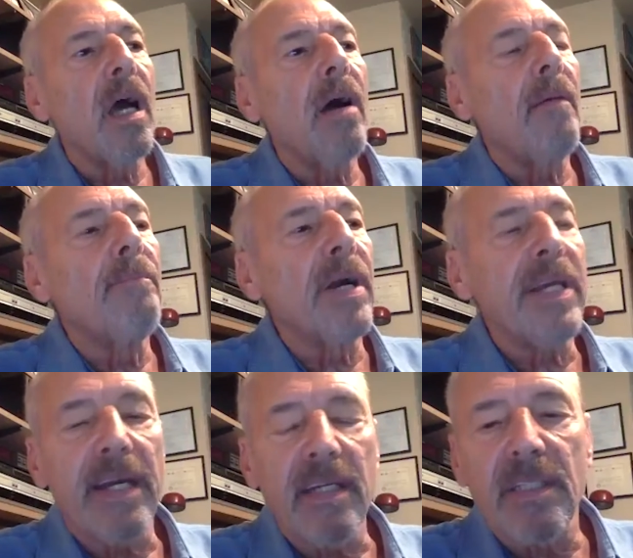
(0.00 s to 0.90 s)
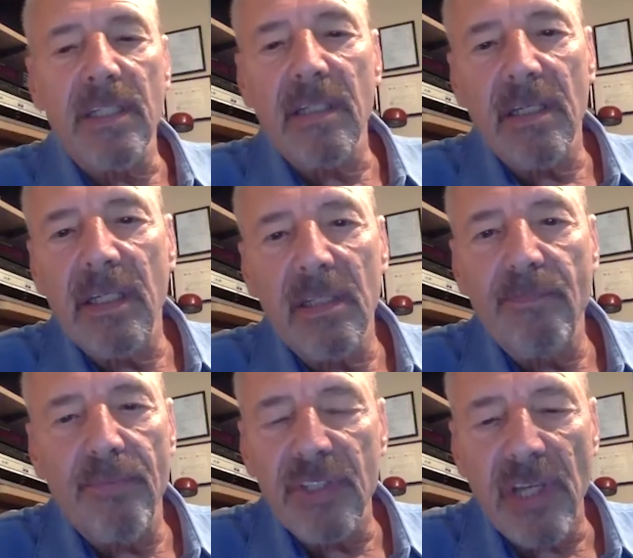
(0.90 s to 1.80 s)
but he
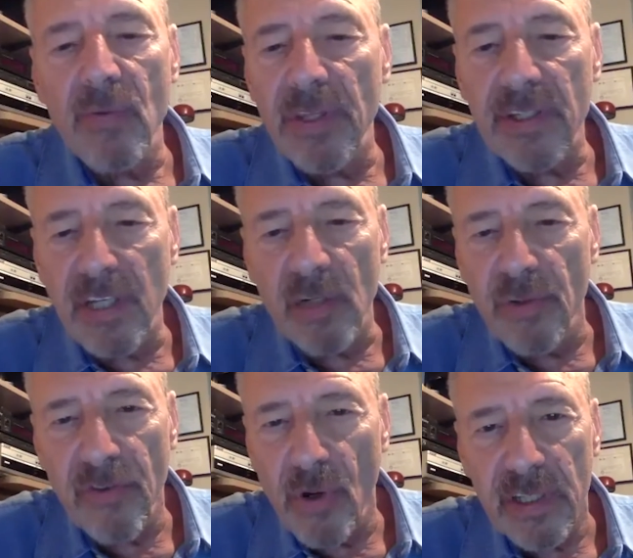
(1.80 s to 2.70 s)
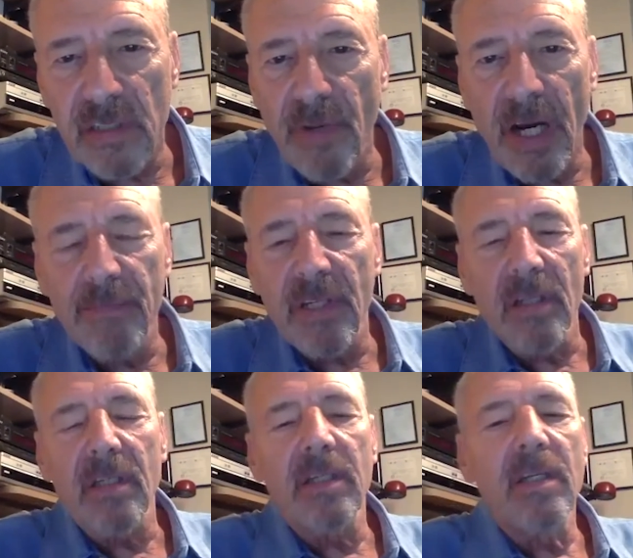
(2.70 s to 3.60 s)
presented with a terrible voice. Bob
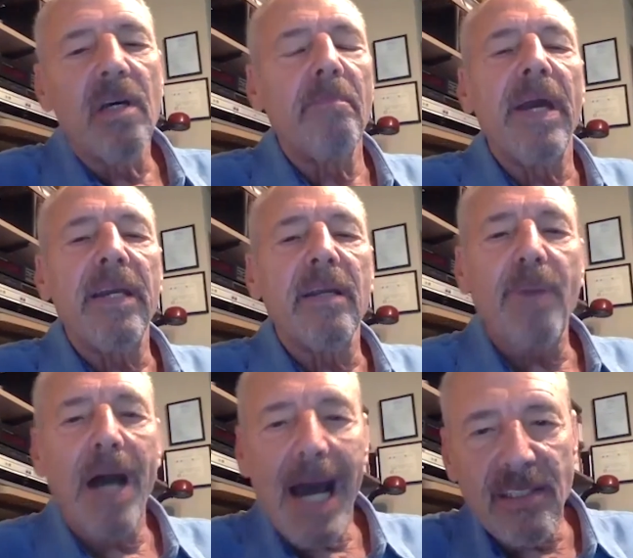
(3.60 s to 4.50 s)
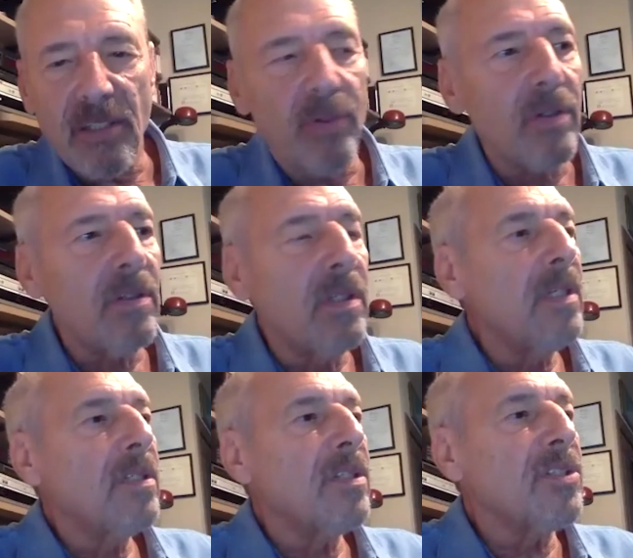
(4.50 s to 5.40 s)
Dylan made it possible
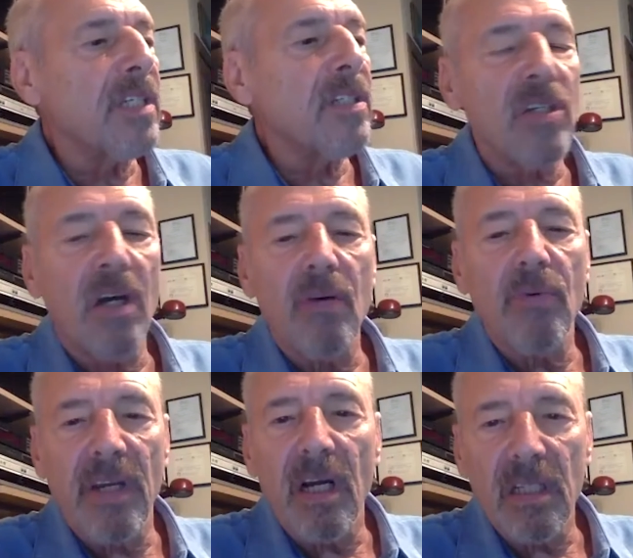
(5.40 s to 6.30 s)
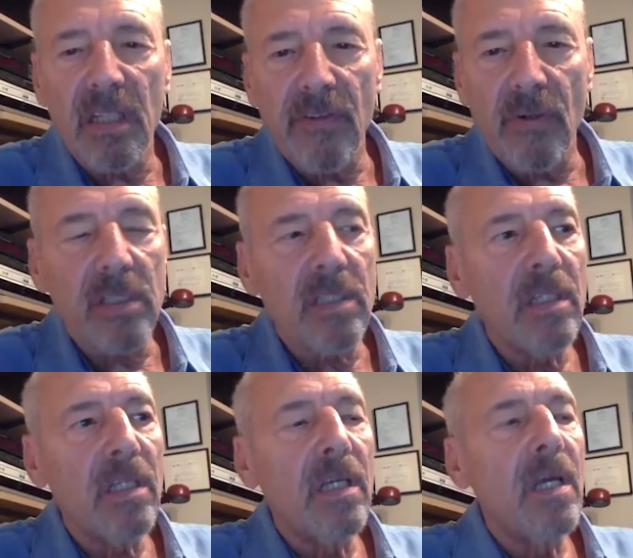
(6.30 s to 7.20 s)
to sing a song with an ugly voice.
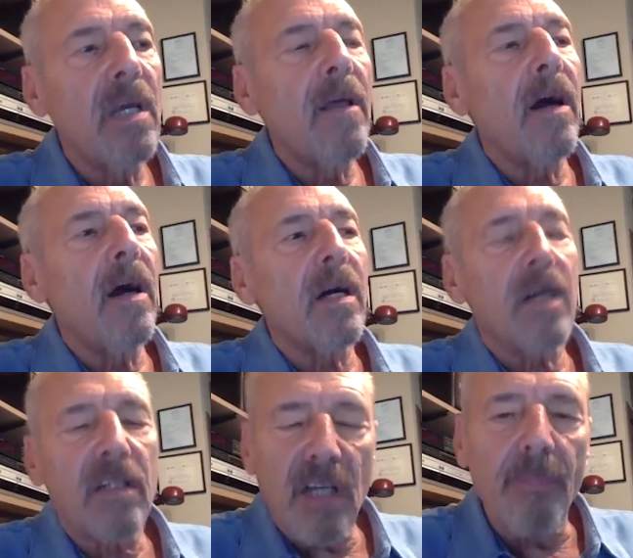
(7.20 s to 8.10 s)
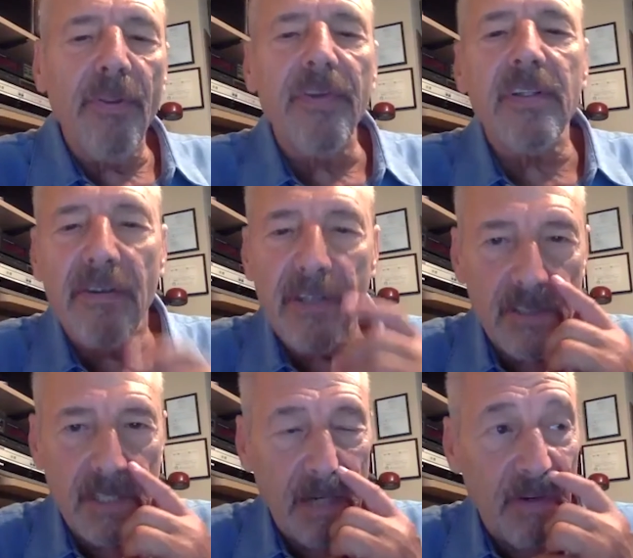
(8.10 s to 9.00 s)
A couple of things are
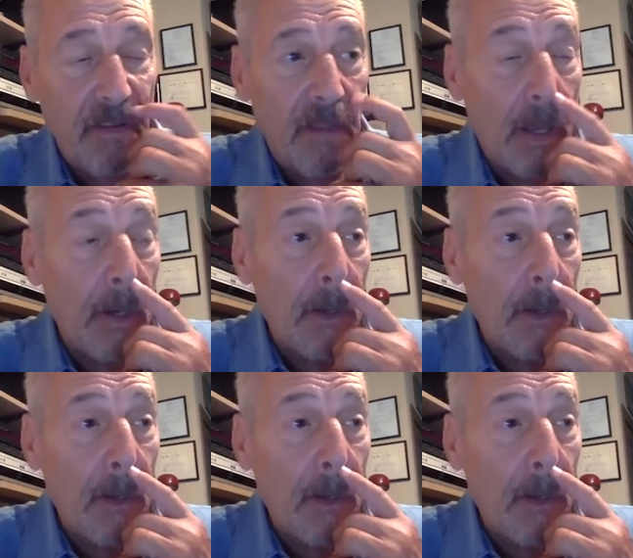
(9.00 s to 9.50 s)
interesting about that.